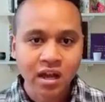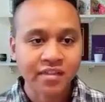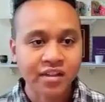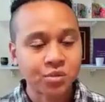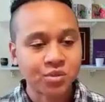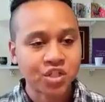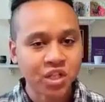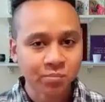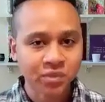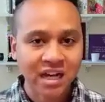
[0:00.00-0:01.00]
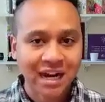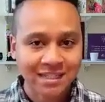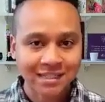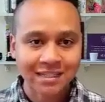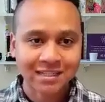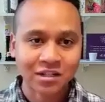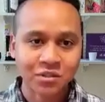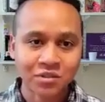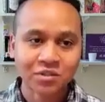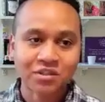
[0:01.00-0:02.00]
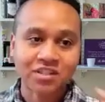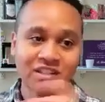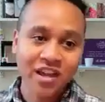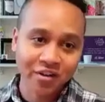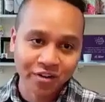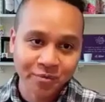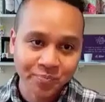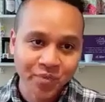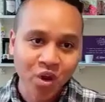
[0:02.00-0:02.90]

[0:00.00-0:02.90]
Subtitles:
And then she would ship the isolated cells to the Sanger,